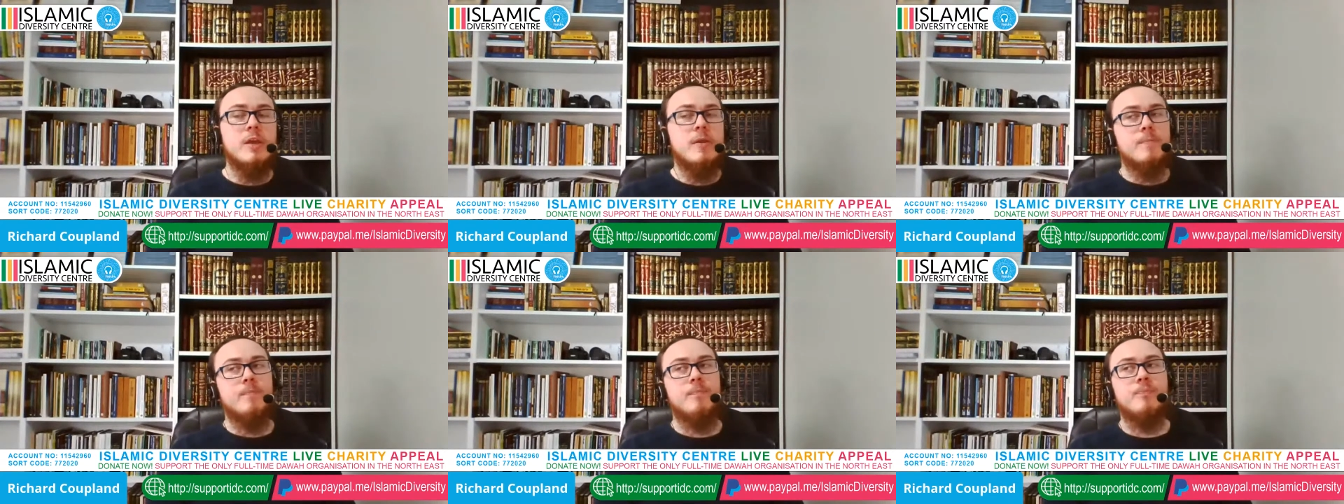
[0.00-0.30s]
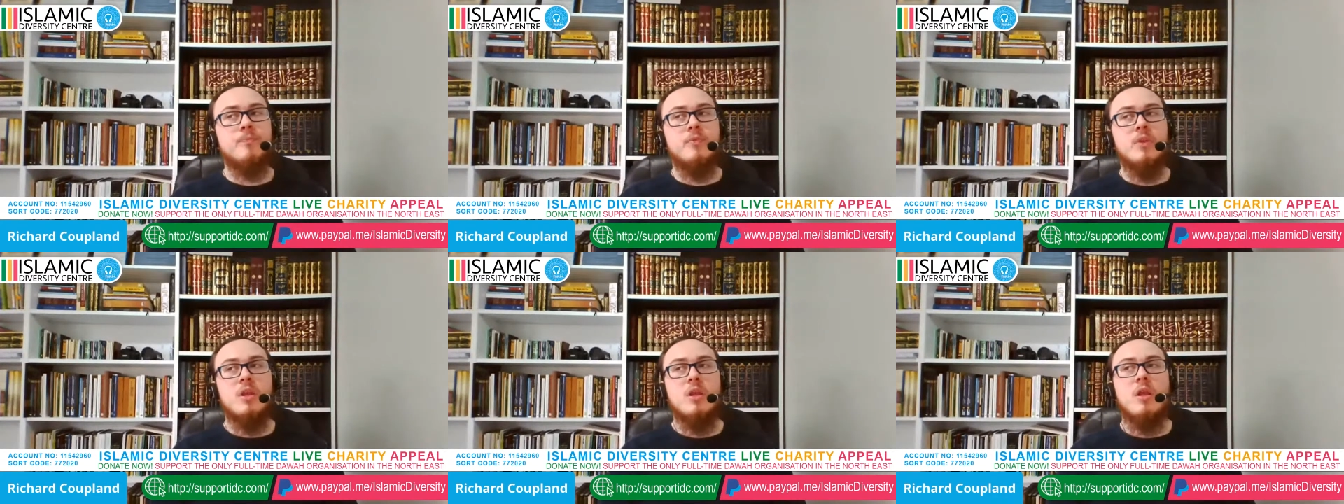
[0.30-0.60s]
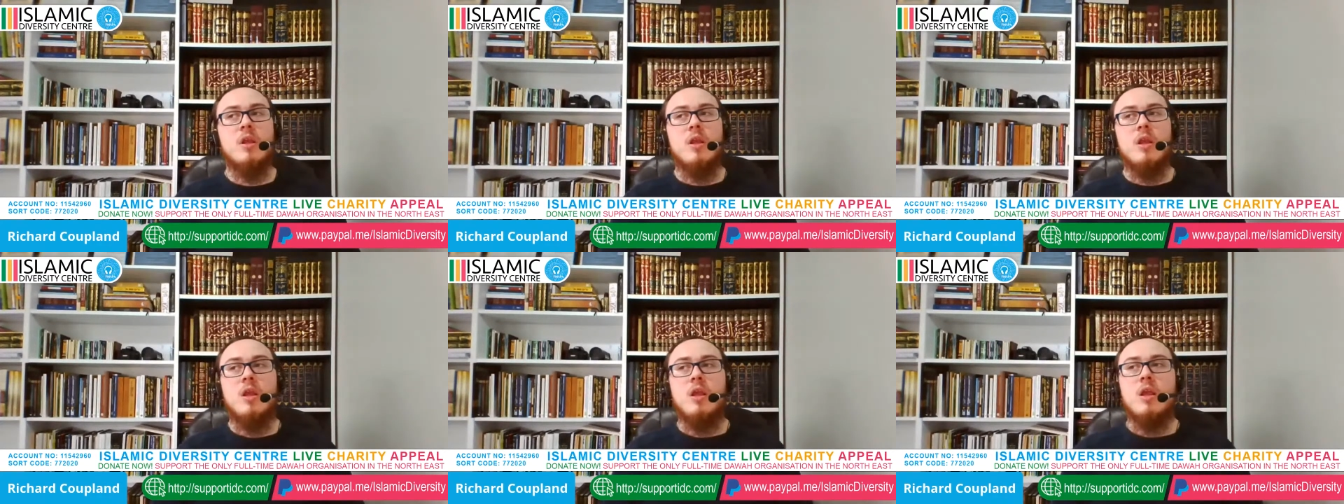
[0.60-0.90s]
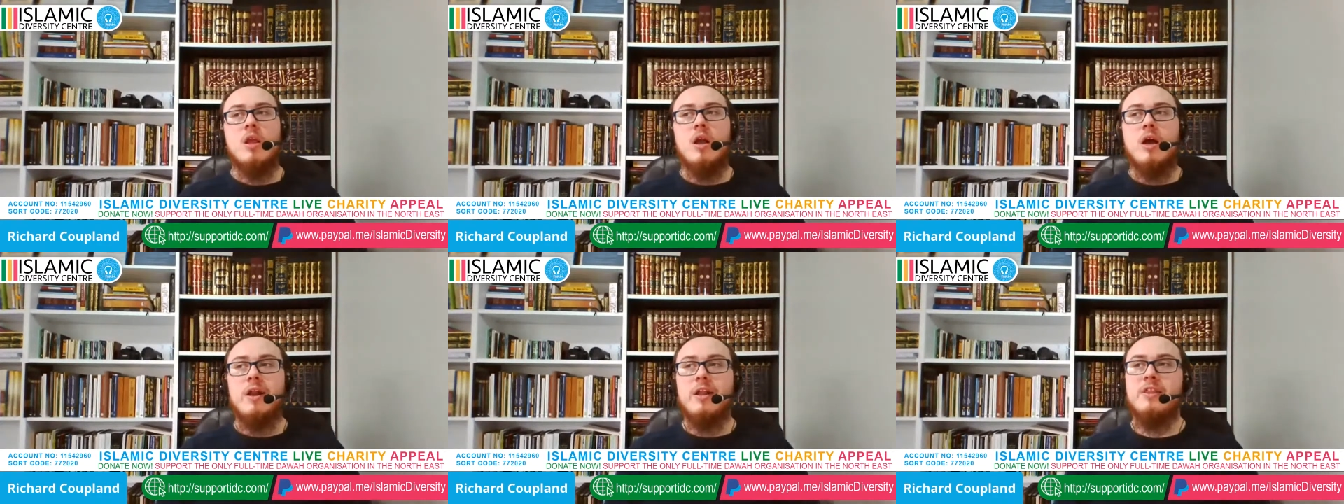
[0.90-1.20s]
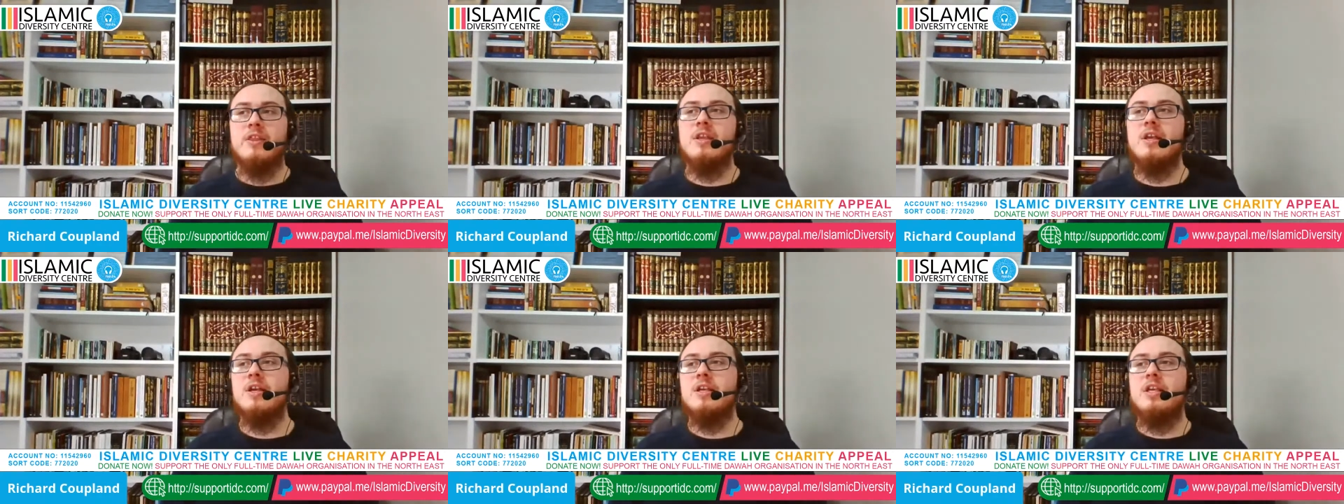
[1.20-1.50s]
And I
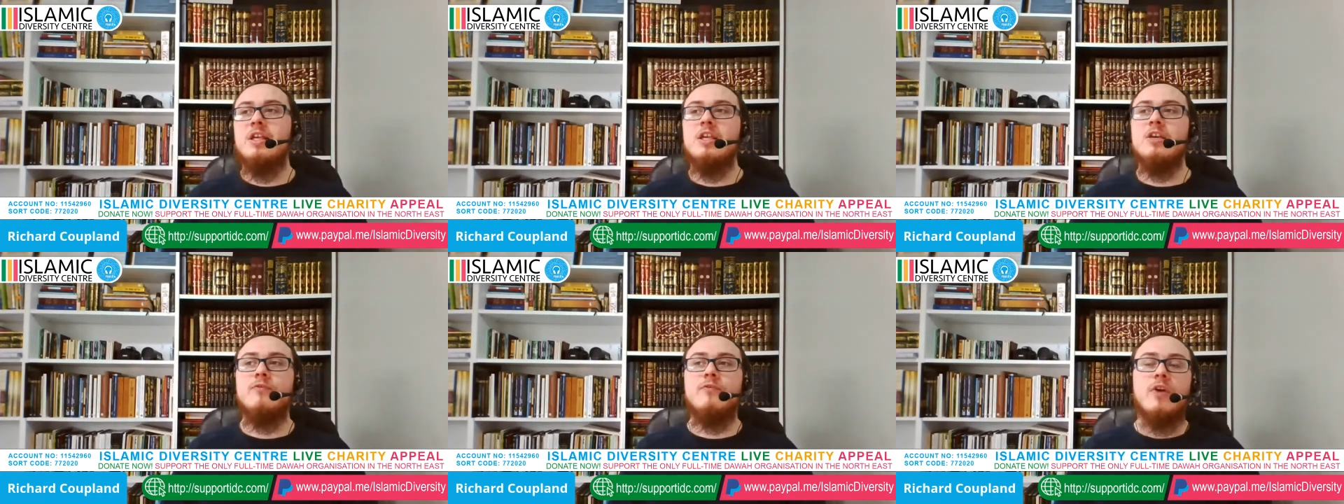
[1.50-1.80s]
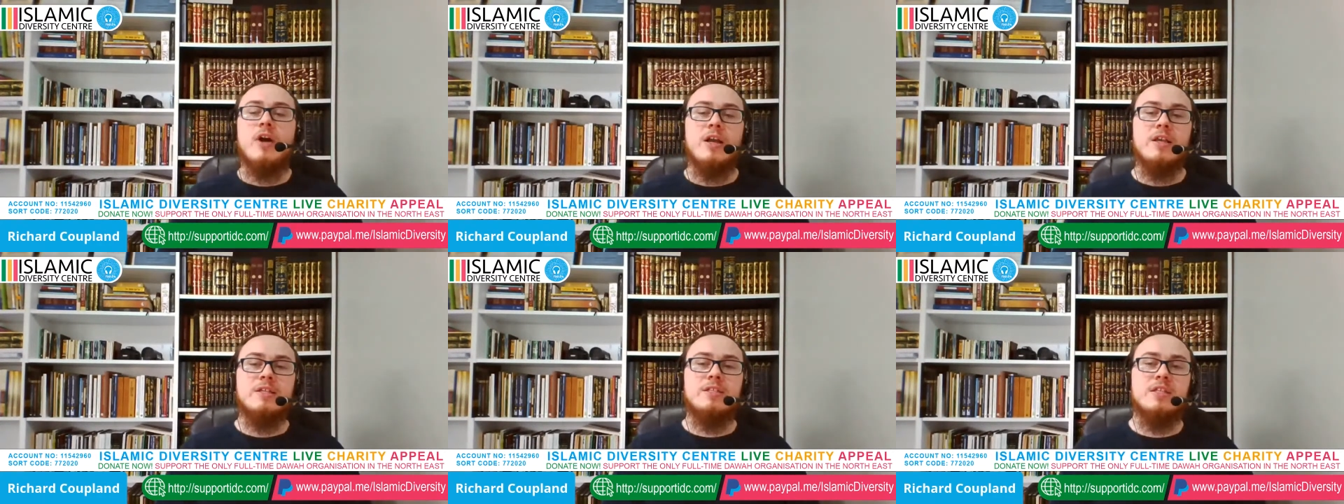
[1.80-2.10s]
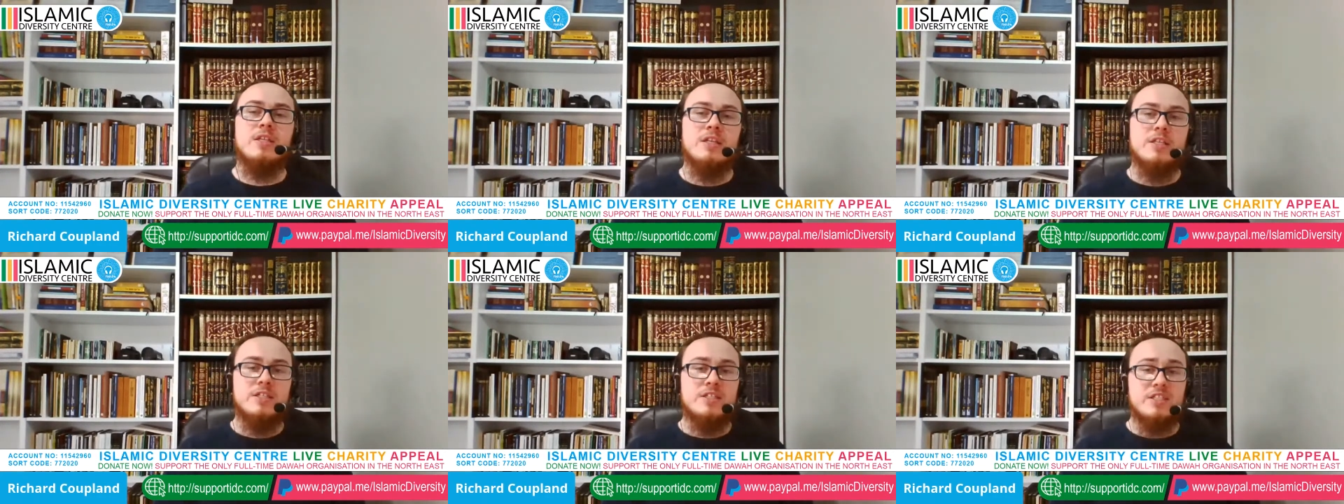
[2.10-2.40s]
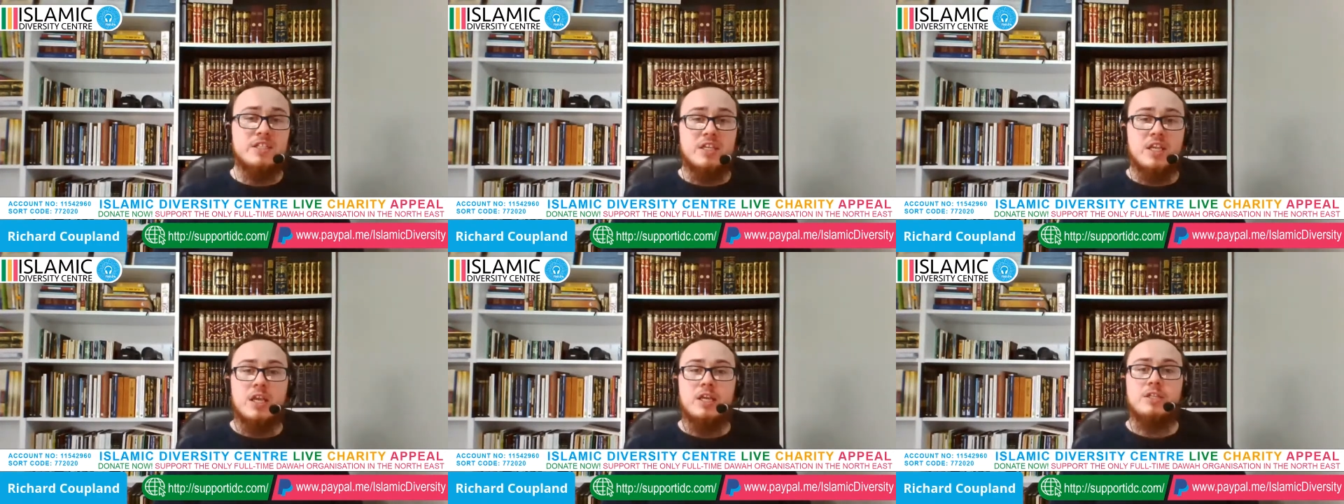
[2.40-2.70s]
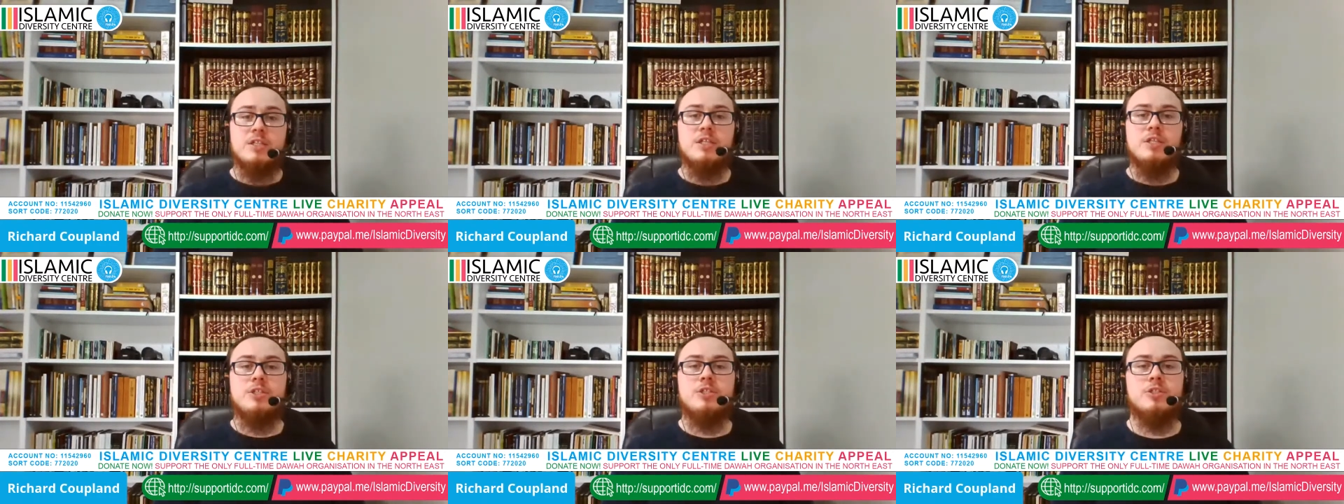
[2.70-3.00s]
think a key advice is to get
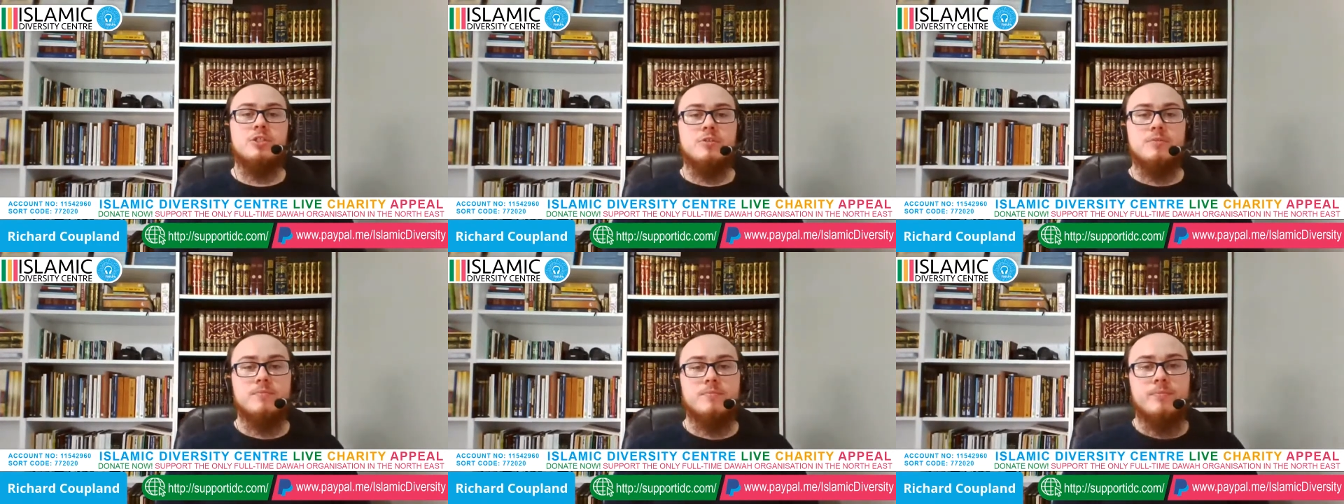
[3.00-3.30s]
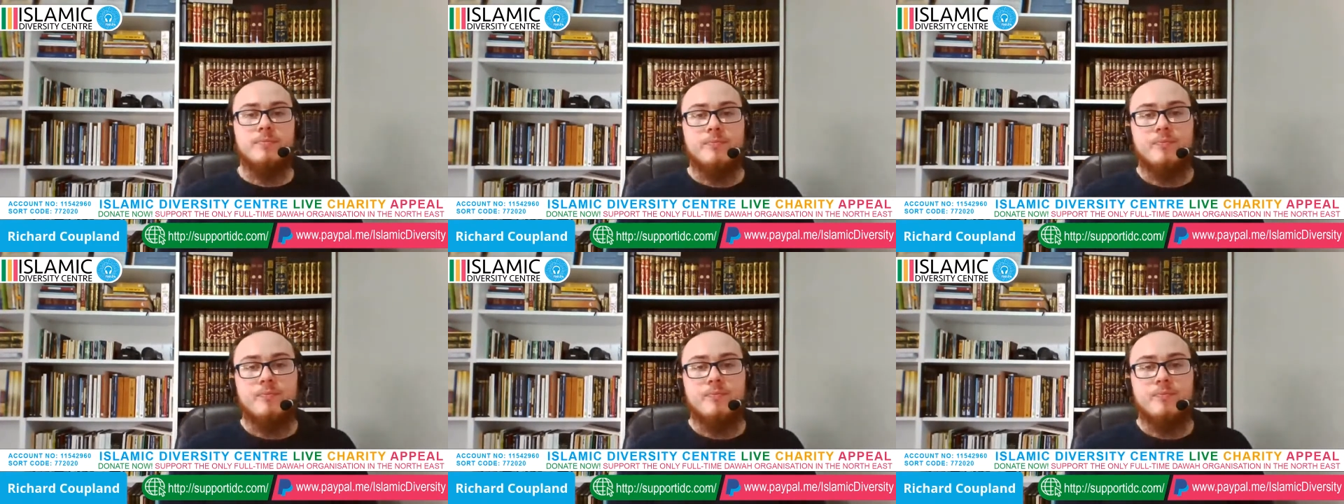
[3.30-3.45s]
a teacher.